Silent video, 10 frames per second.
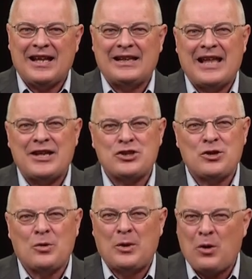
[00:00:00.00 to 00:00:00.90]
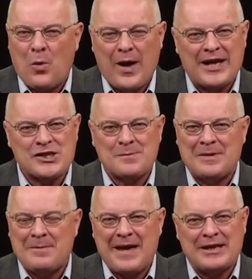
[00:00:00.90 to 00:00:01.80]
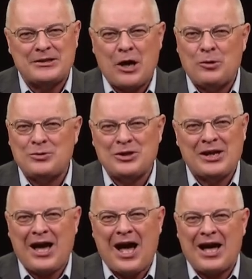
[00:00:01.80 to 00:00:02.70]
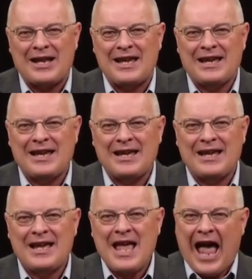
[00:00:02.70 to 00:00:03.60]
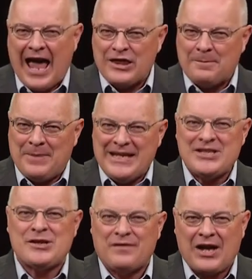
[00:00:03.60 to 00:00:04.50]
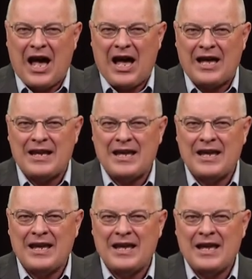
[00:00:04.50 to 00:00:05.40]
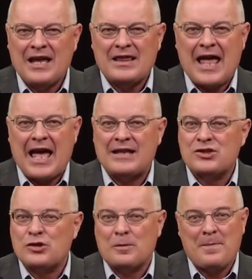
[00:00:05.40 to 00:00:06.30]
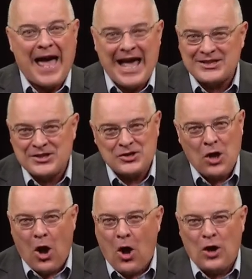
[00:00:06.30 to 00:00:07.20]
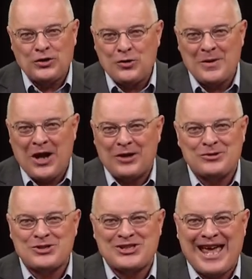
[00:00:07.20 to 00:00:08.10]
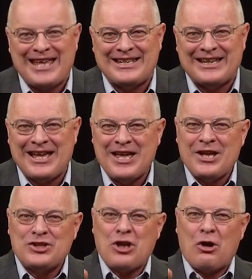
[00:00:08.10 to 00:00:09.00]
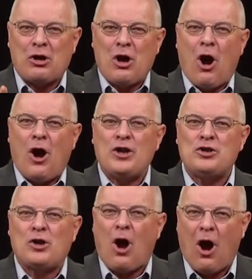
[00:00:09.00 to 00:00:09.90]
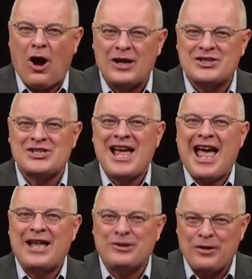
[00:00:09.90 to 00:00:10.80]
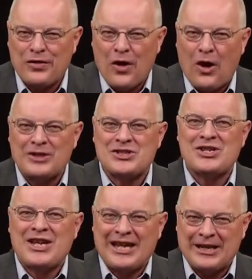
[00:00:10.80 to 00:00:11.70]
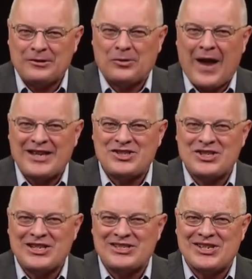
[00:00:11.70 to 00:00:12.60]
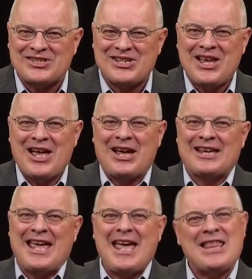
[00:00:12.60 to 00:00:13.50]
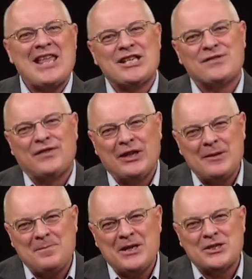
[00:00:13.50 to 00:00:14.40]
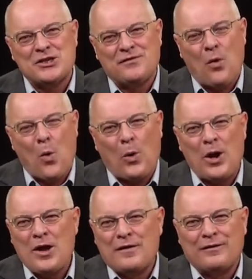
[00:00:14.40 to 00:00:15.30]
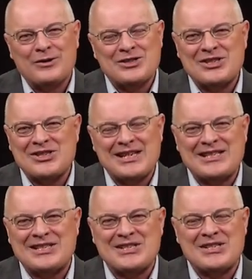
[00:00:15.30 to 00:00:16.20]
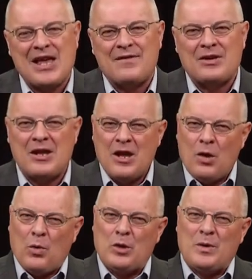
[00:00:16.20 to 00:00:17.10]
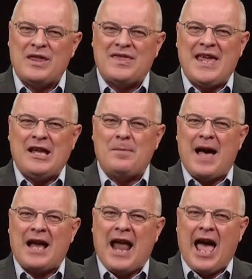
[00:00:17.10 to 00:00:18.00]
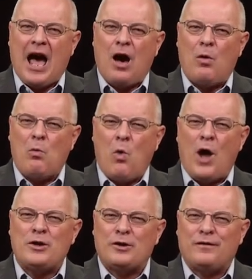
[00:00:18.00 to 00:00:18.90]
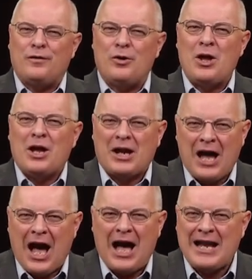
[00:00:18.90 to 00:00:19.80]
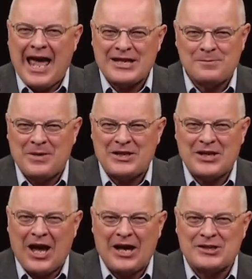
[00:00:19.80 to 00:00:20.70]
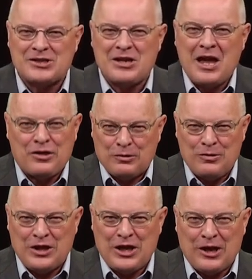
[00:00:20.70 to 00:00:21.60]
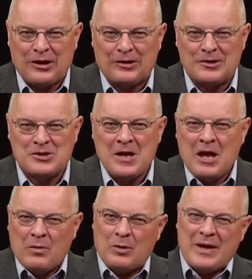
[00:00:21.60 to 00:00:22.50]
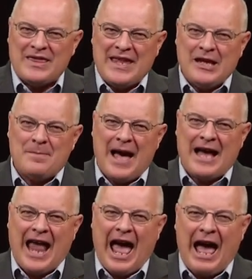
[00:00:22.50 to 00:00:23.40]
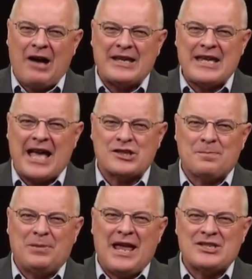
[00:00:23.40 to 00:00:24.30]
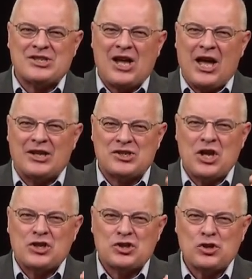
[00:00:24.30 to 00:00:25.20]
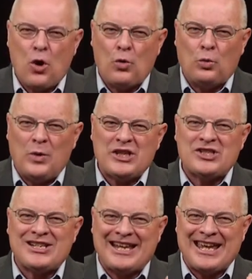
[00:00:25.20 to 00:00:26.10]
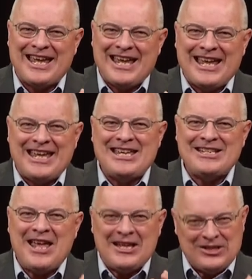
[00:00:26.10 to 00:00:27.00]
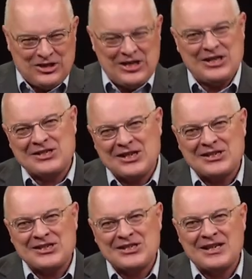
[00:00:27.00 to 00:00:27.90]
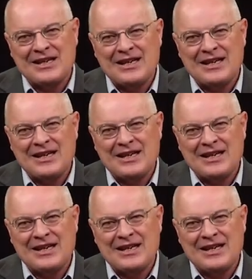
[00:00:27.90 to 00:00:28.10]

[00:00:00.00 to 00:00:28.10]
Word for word: let your requests be made known to God. And the peace of God, that surpasses all human understanding, shall guard your hearts and your thoughts in Christ Jesus. Again, that's Philippians 4, verses 6 and 7. When we think about how wonderful God has been to us through the years, when we think about how He has blessed us so richly in Jesus,